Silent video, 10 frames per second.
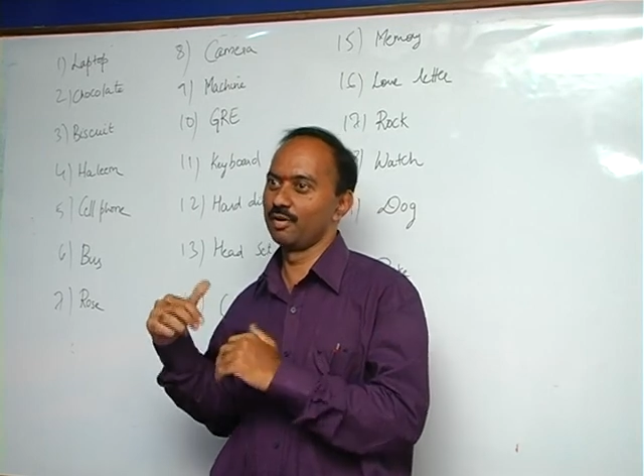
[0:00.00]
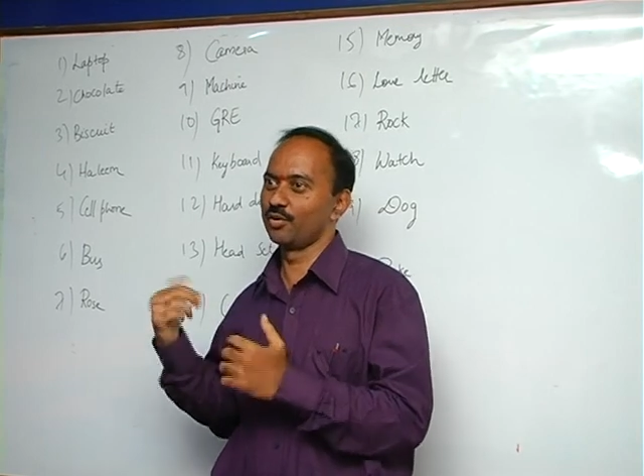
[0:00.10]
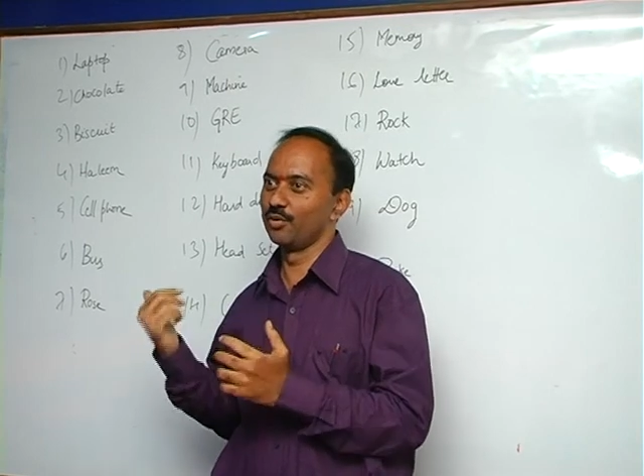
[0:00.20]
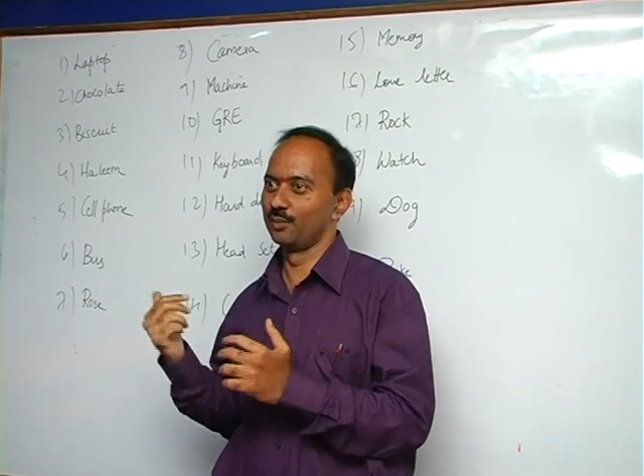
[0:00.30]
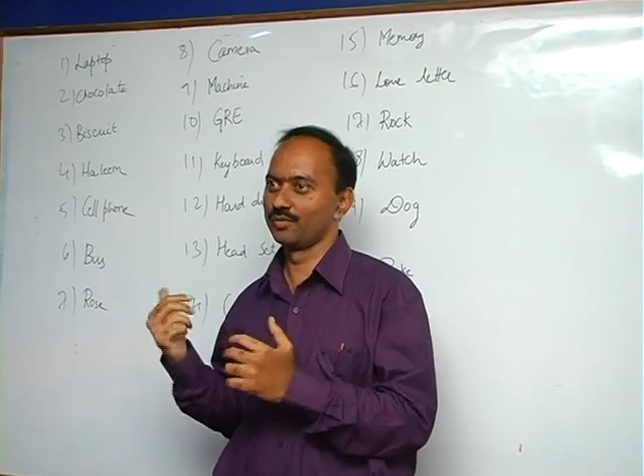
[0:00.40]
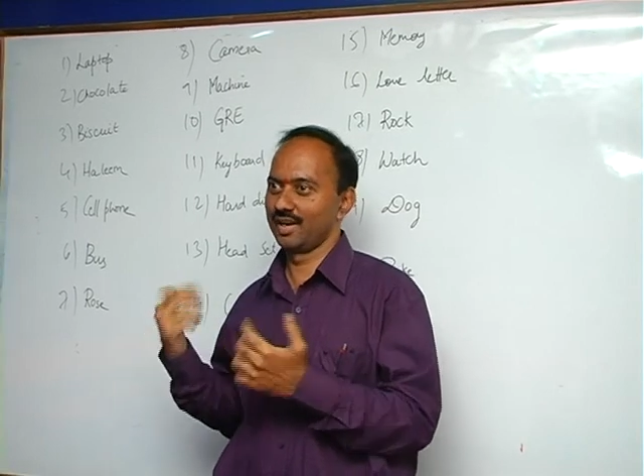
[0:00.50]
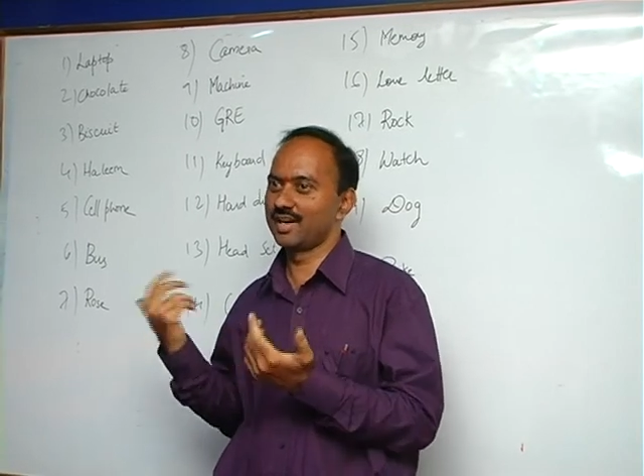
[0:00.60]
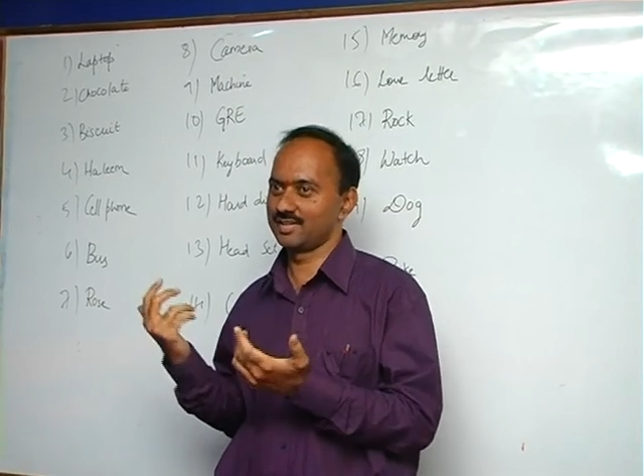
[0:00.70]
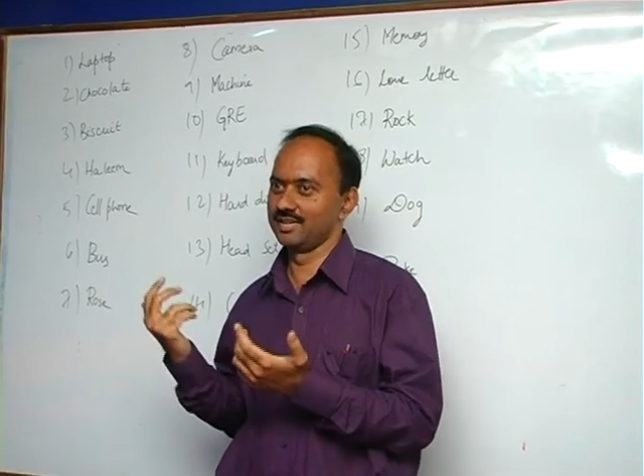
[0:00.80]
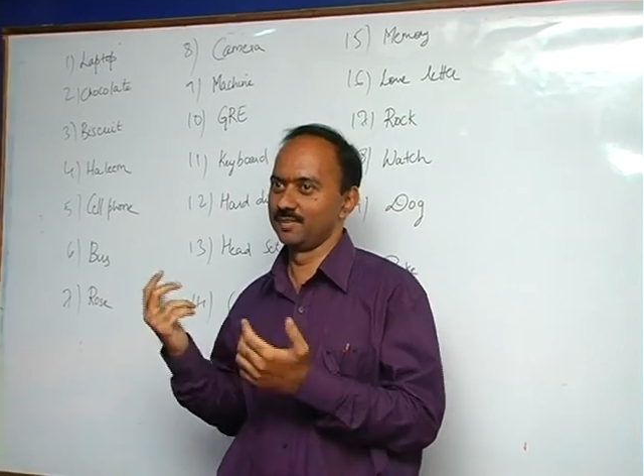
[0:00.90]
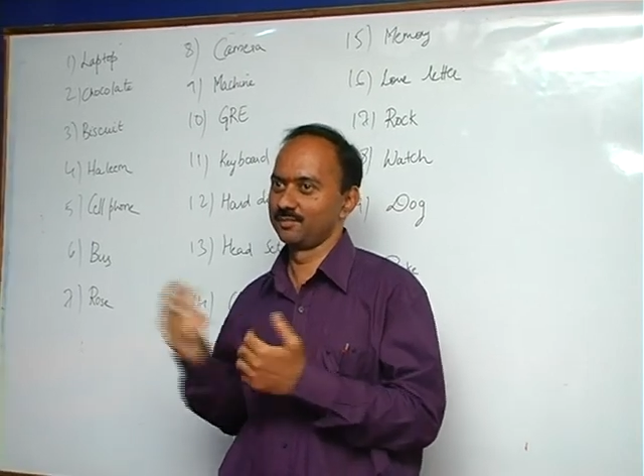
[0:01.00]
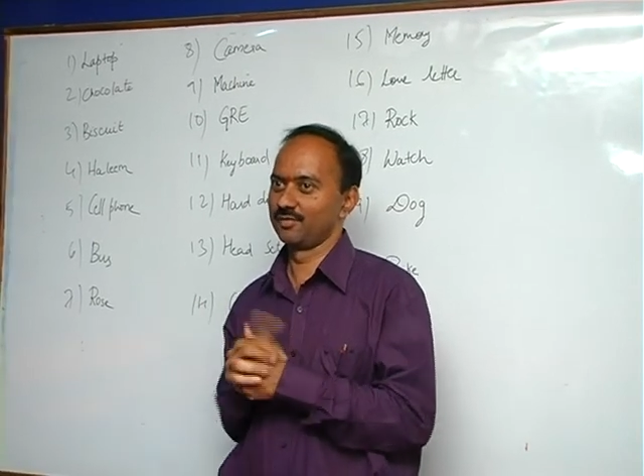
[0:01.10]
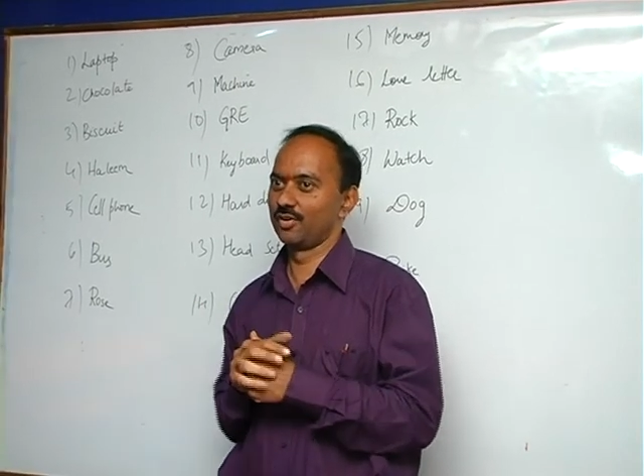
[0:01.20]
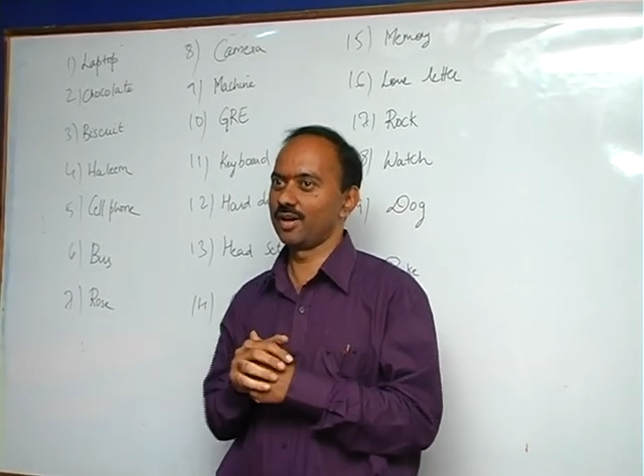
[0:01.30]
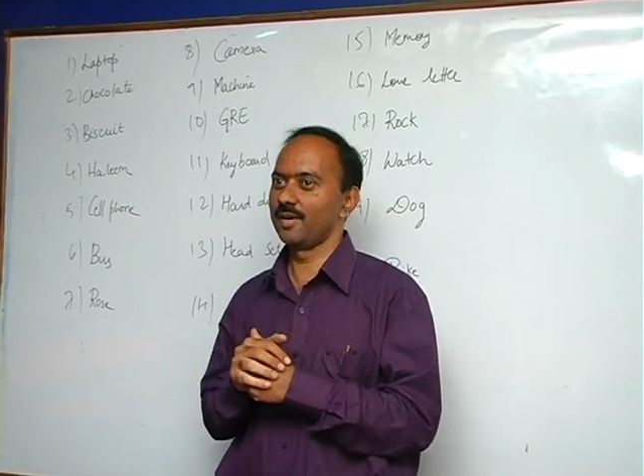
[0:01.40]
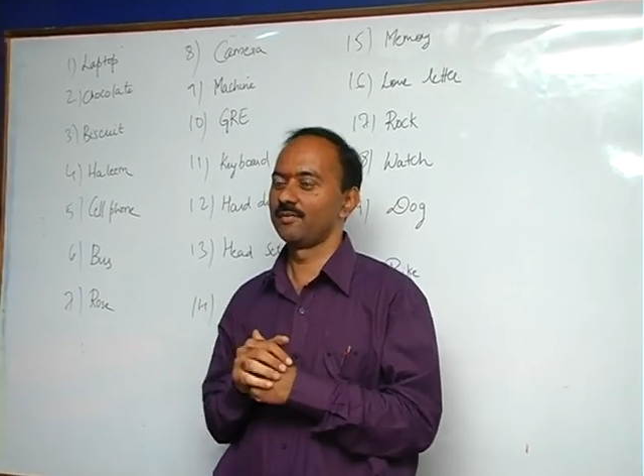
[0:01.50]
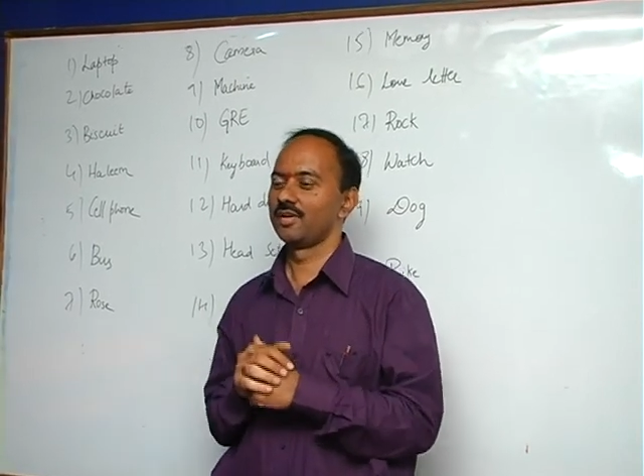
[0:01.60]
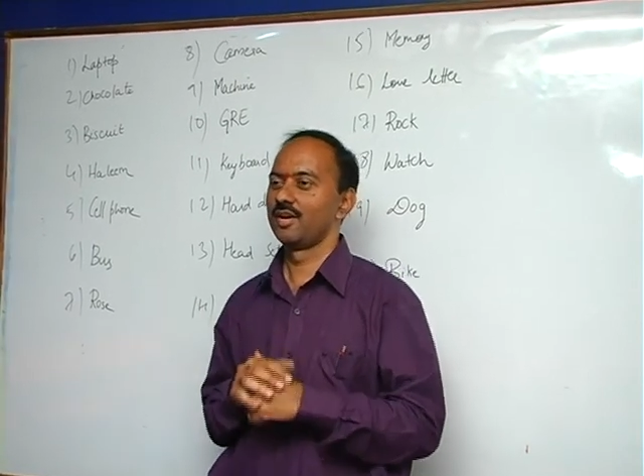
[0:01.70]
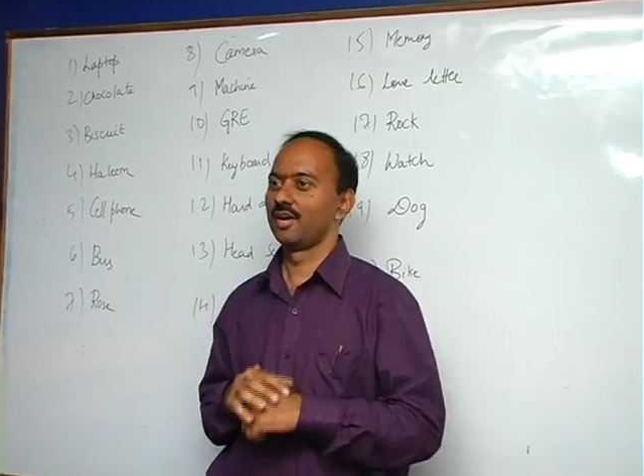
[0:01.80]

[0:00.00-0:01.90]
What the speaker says: able to do. Let's see. Okay.